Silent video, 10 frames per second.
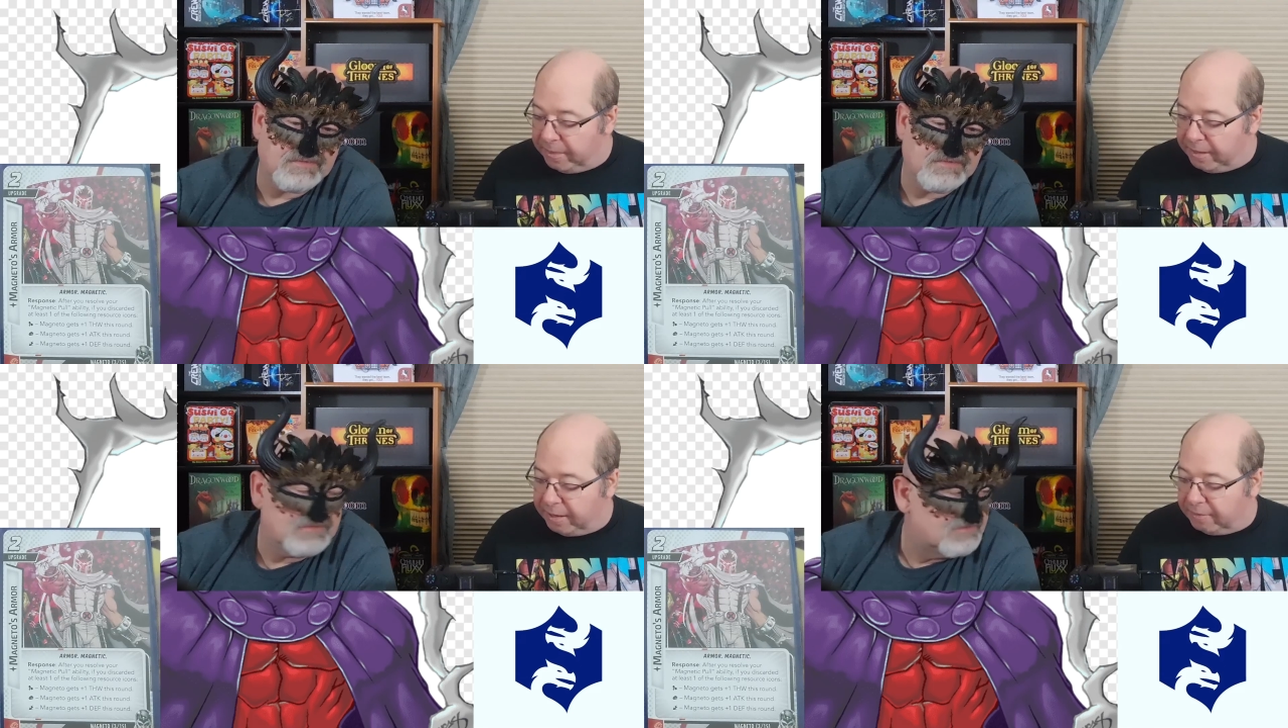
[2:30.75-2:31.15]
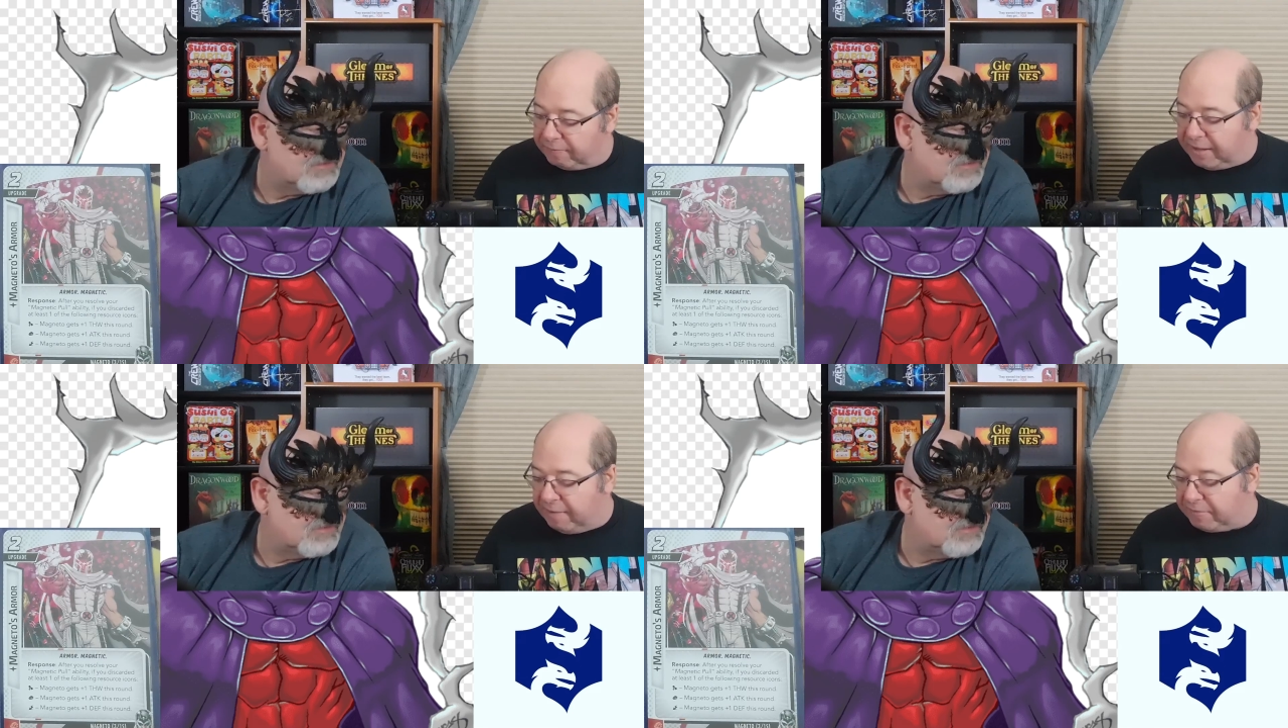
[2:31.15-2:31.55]

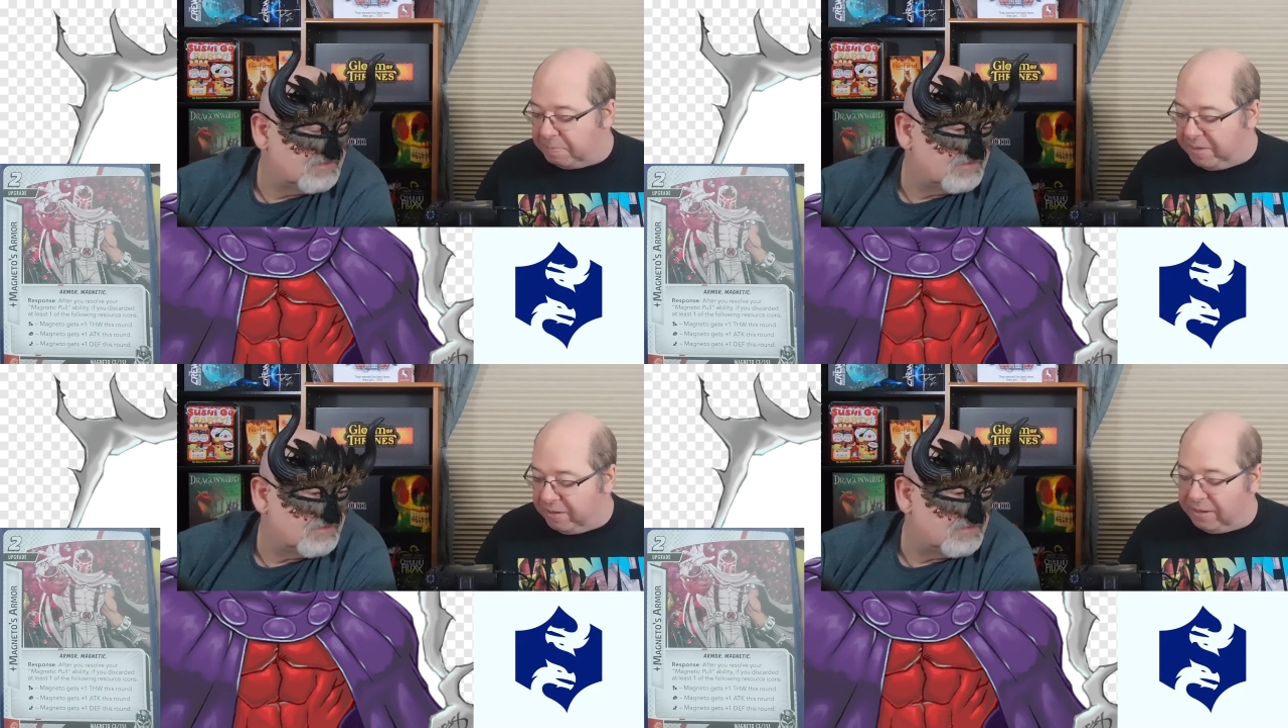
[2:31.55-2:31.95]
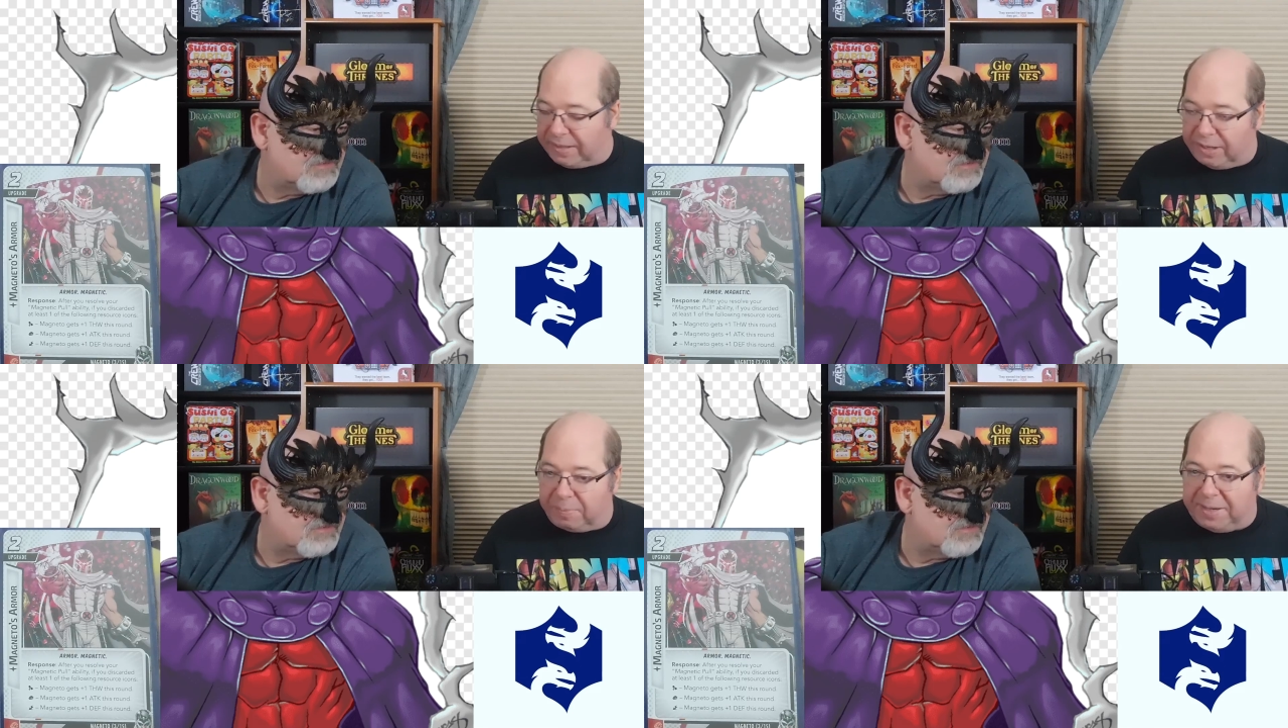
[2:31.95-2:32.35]
if you have to mill a
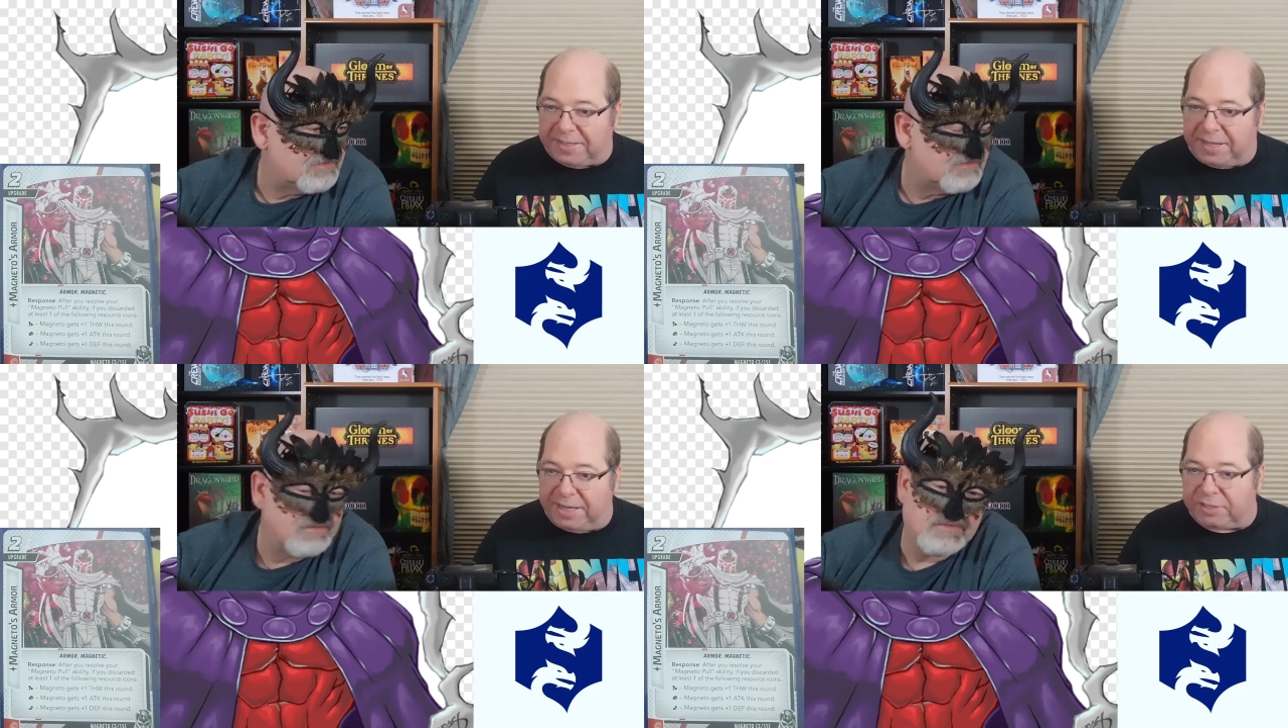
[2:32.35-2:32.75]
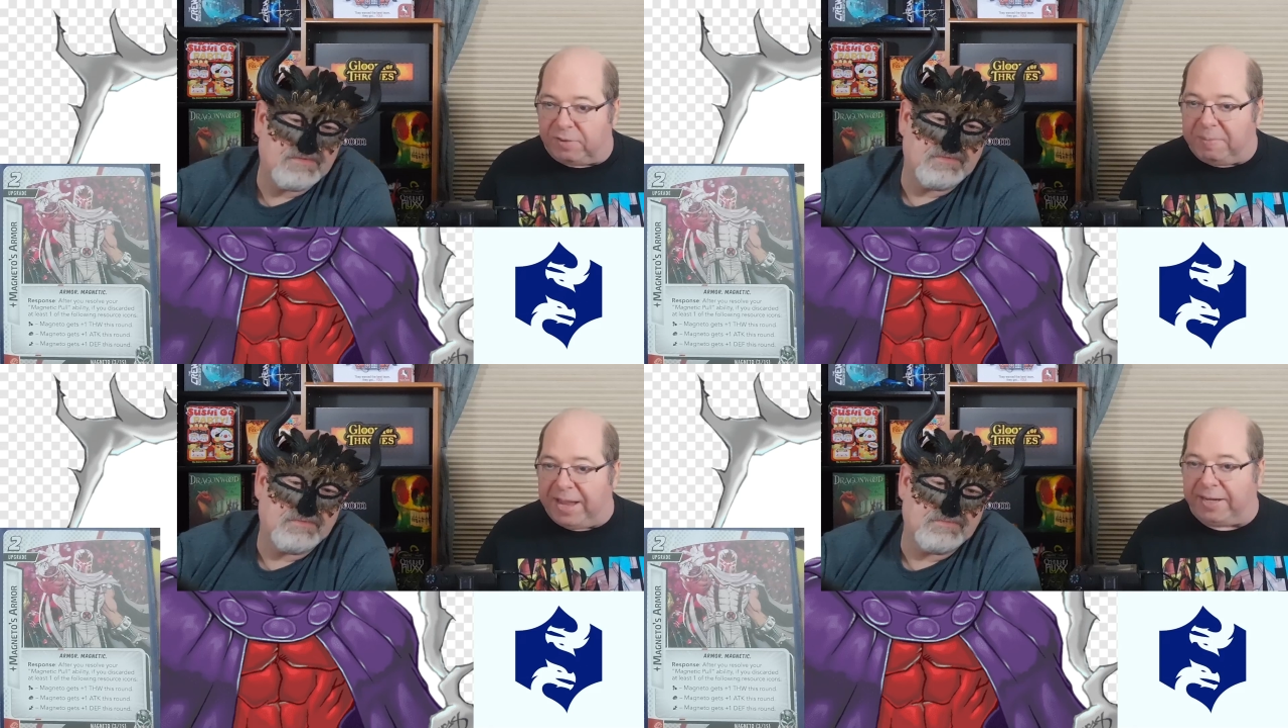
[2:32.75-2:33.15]
little bit to get to
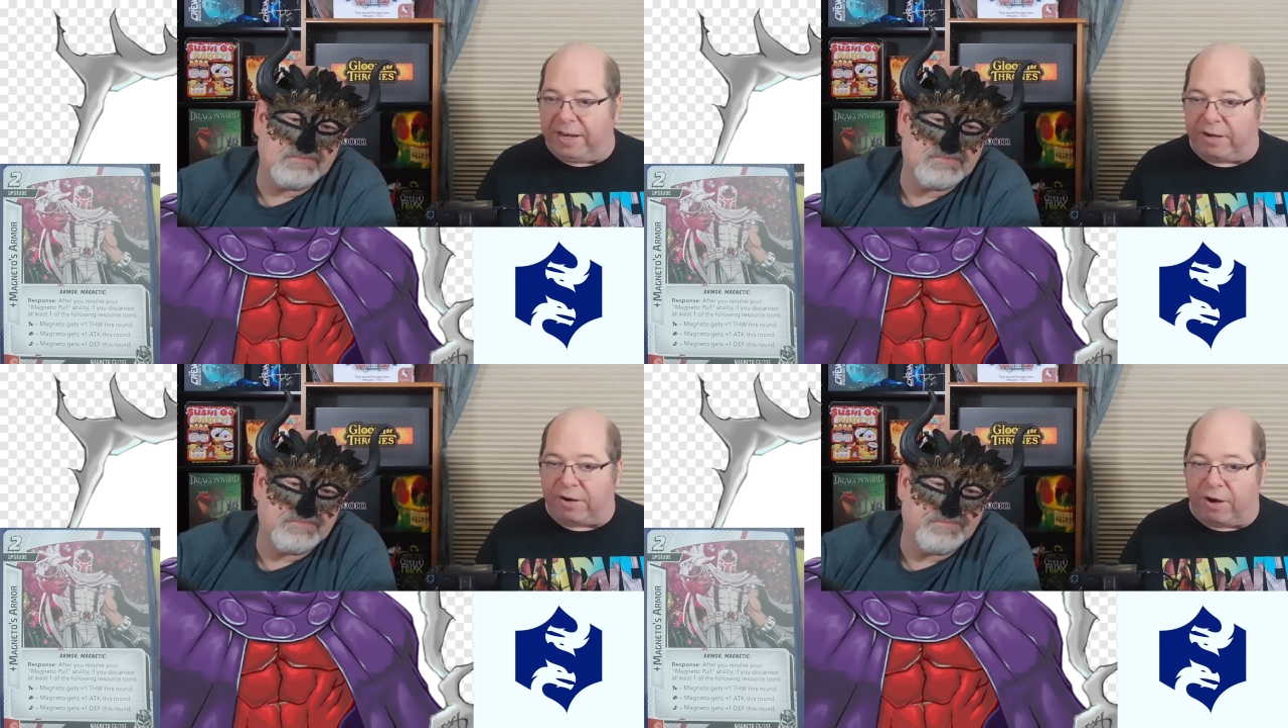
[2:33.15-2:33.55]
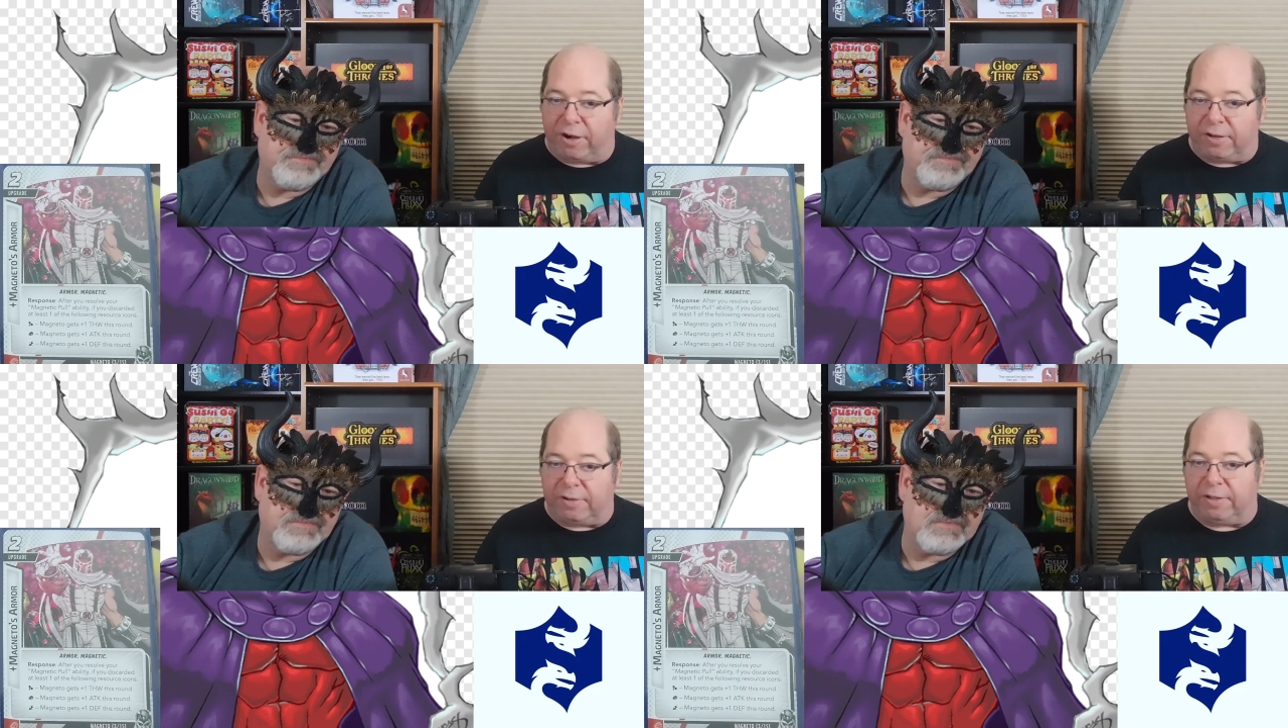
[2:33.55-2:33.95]
a magnetic card,